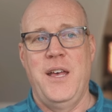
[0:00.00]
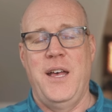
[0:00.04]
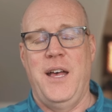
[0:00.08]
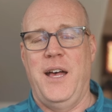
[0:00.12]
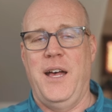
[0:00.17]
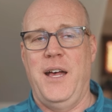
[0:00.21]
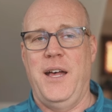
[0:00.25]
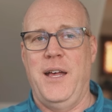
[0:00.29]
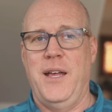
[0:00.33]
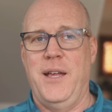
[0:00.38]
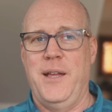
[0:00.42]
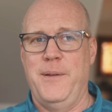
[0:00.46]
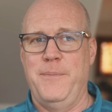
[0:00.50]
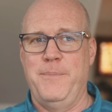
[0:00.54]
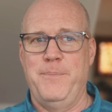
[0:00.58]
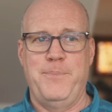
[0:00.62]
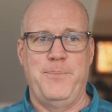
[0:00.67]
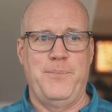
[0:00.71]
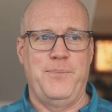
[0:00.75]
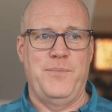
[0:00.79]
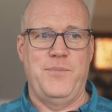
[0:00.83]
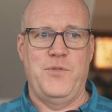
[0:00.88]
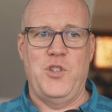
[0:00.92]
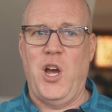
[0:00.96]

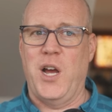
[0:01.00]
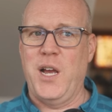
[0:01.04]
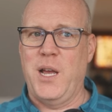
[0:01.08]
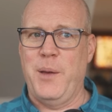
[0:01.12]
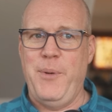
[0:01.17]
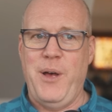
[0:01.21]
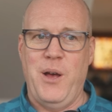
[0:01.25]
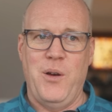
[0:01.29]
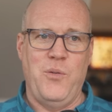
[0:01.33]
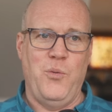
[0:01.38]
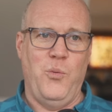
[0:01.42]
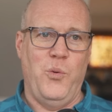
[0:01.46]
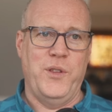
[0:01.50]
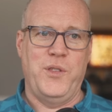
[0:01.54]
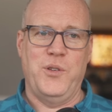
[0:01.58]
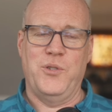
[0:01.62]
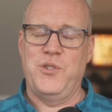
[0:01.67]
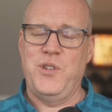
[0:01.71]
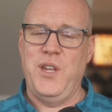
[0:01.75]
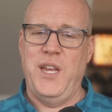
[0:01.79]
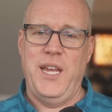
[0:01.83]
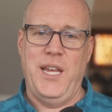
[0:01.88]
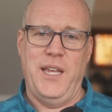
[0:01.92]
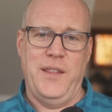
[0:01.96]
talk about what they're
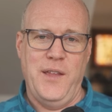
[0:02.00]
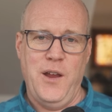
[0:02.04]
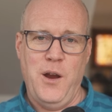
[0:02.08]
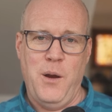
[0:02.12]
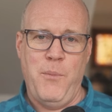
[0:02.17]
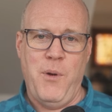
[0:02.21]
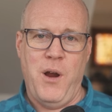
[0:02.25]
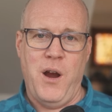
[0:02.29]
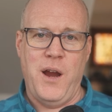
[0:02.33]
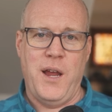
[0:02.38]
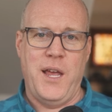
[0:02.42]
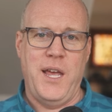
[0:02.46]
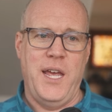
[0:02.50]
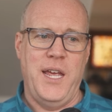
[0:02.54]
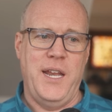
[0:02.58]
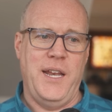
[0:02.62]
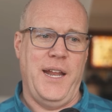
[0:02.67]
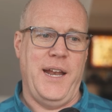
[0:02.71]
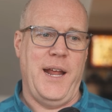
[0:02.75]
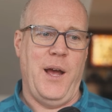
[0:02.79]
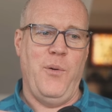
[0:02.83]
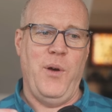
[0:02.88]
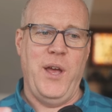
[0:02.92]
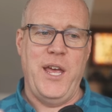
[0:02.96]
seeing in their market
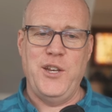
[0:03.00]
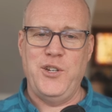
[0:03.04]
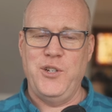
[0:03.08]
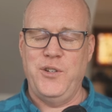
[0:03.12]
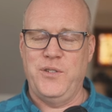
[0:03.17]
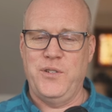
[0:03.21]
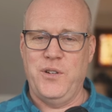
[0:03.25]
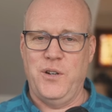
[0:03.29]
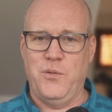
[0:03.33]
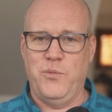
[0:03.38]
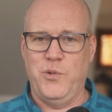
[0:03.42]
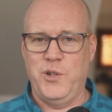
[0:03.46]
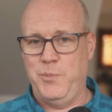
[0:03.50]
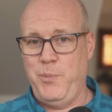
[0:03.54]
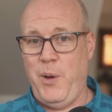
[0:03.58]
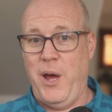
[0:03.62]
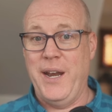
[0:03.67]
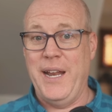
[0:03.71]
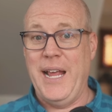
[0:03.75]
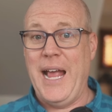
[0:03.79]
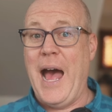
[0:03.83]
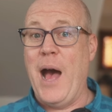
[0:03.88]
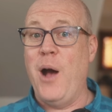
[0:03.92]
and how agents are responding,